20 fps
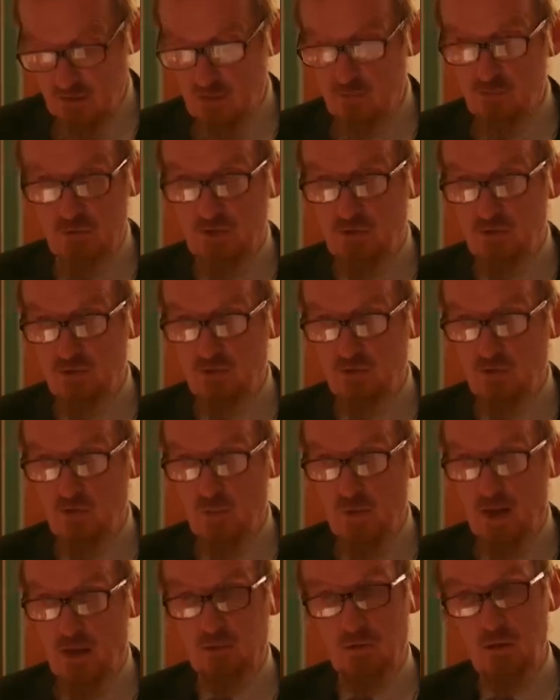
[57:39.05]
for instance,
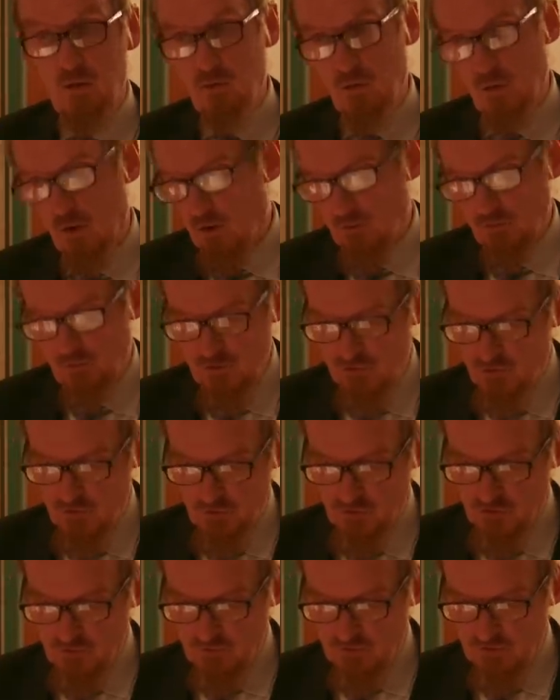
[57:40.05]
about the
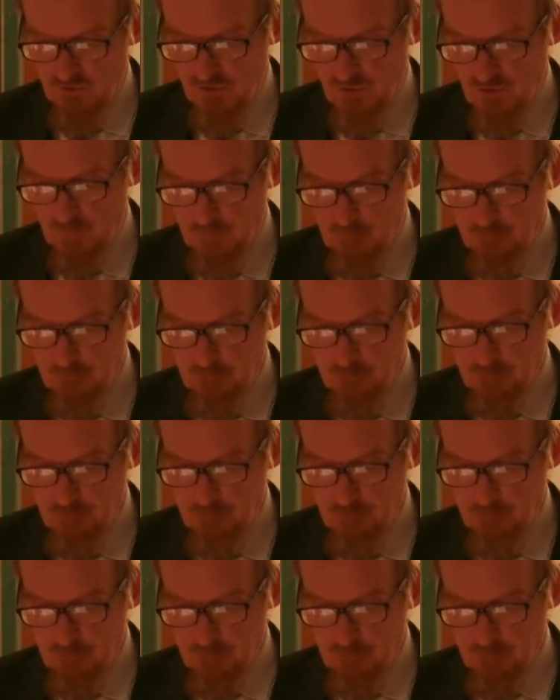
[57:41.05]
origins of Islam.